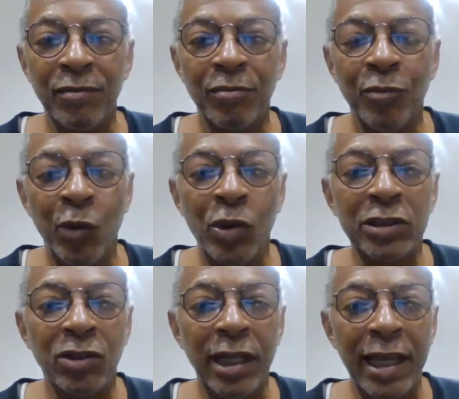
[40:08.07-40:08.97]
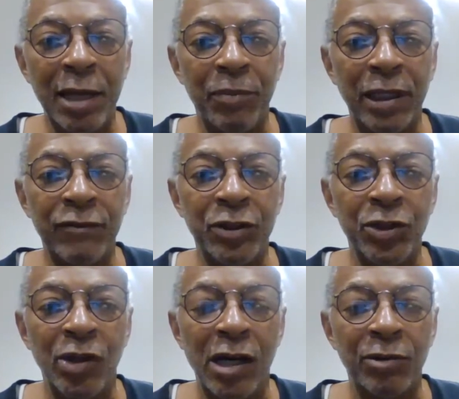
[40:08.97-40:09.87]
But what's going to happen after 2
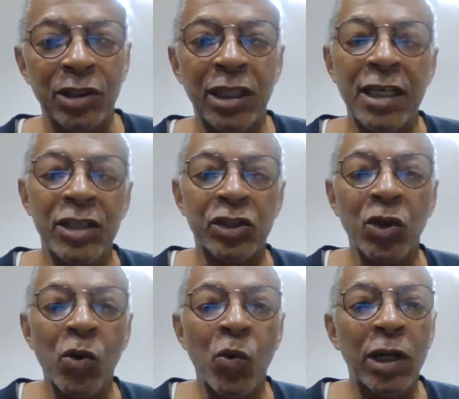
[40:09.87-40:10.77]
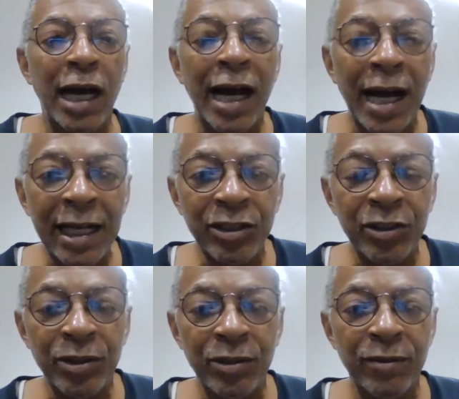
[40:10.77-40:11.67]
hours? So what I
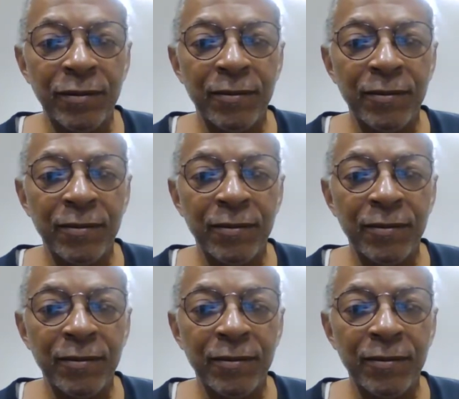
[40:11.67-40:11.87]
do,